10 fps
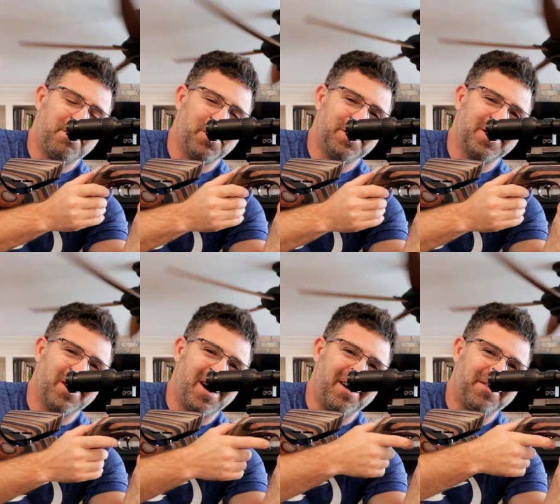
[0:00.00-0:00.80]
push it
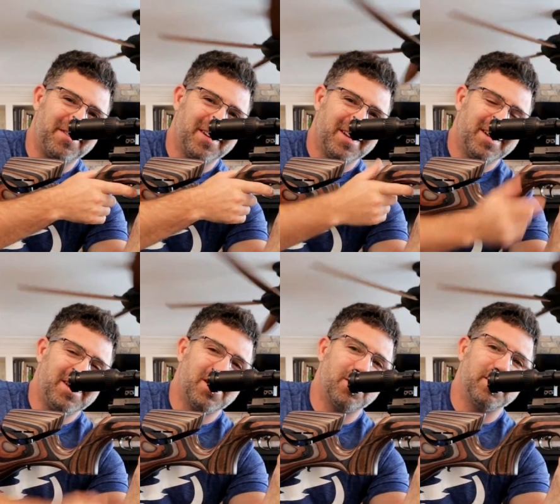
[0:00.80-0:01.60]
off,
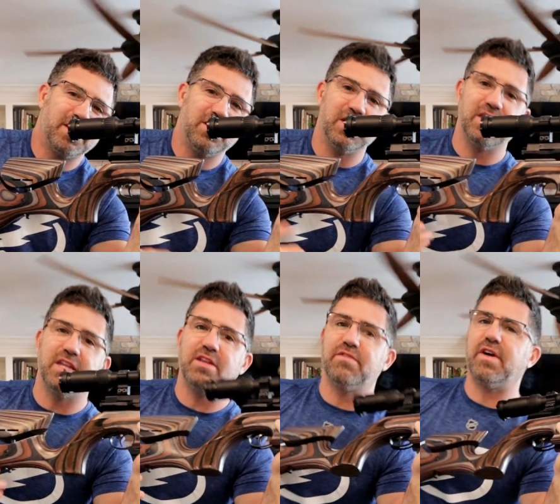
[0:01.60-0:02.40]
you know, and
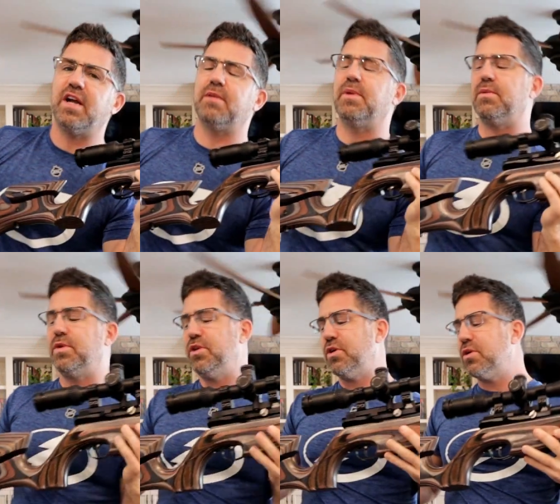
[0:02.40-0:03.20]
then you fire. But
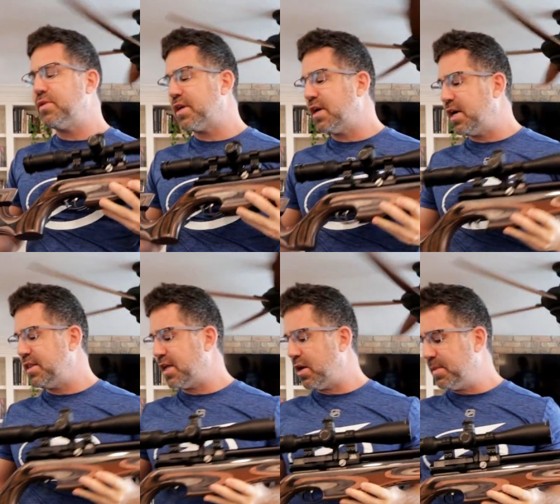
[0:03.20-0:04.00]
when you own the
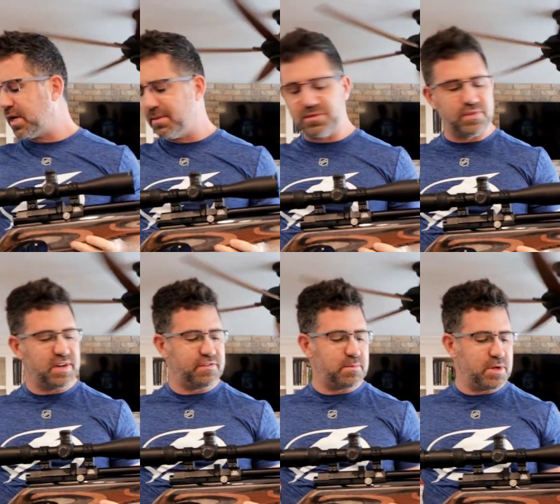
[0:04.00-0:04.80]
gun, that all becomes
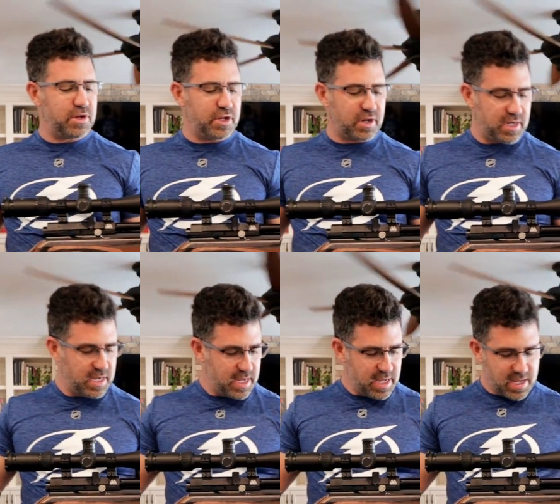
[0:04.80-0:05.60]
very familiar
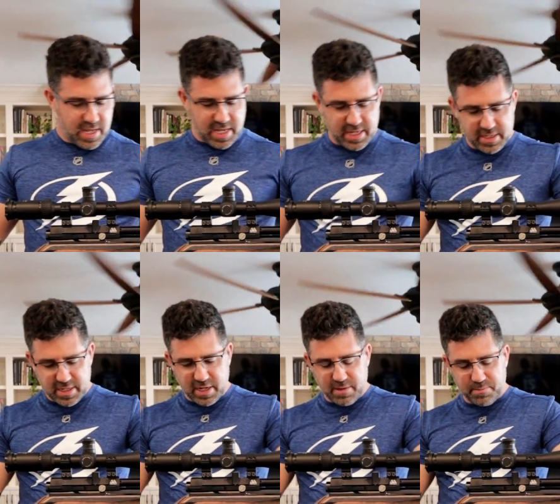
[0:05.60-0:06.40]
and
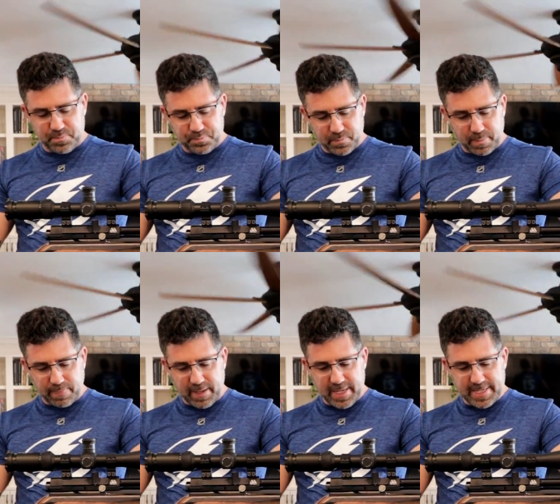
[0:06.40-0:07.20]

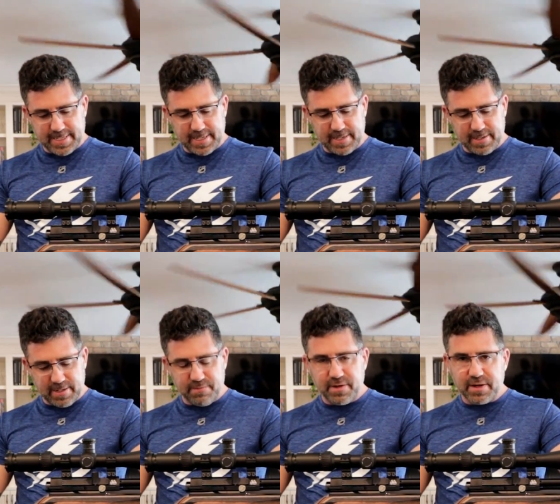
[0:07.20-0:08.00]

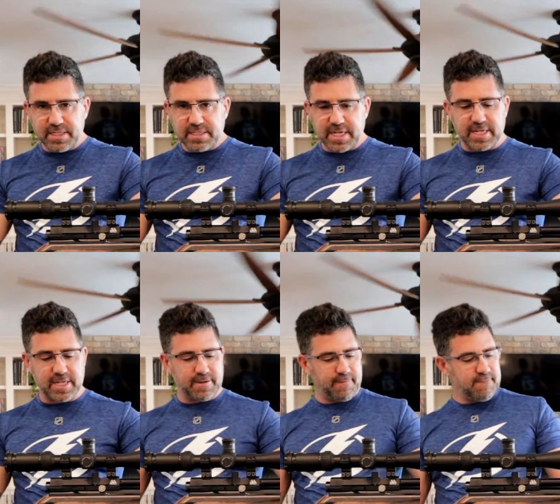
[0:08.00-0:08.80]
very
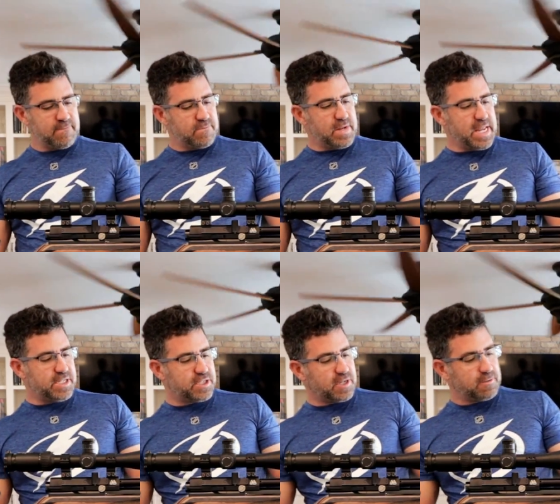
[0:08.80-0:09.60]
second
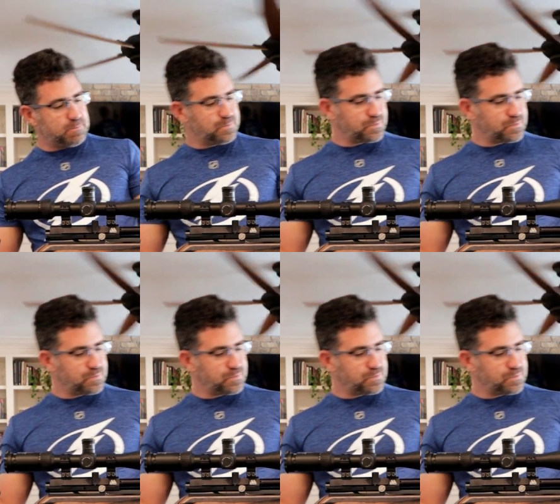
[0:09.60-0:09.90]
nature.